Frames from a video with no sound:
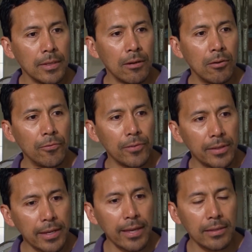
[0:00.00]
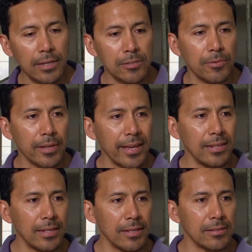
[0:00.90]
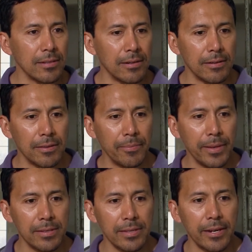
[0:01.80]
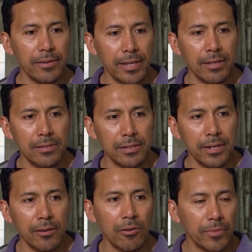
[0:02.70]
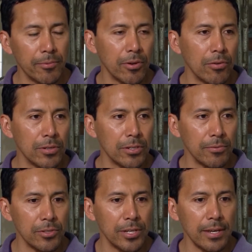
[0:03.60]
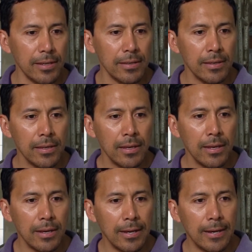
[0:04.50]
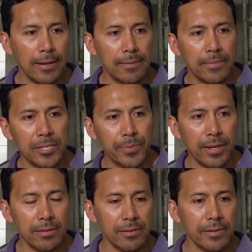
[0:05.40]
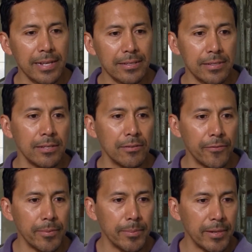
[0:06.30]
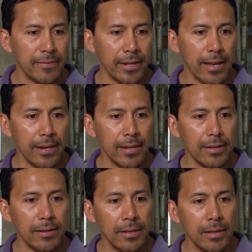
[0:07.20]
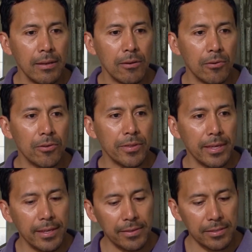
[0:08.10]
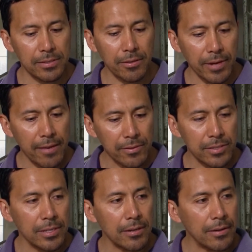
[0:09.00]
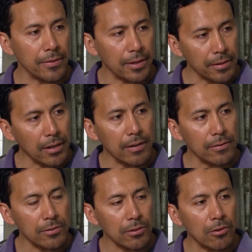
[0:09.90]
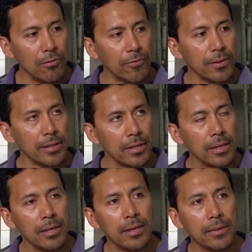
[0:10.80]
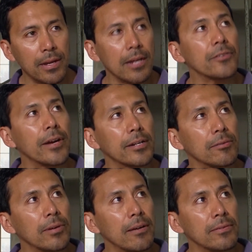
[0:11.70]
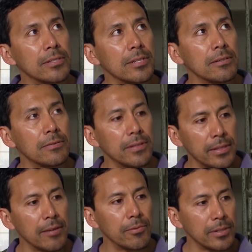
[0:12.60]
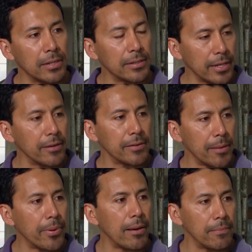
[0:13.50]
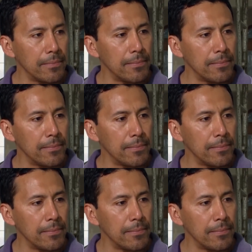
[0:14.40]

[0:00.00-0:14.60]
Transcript: Yeah, hopefully the can lights. Well, the can lights are the biggest air leakage in any home that we go into and check. That's because they're not sealed from above in the attic, or they still don't have a seal on the cover. So hopefully the contractor will have a seal, and that would take care of that problem.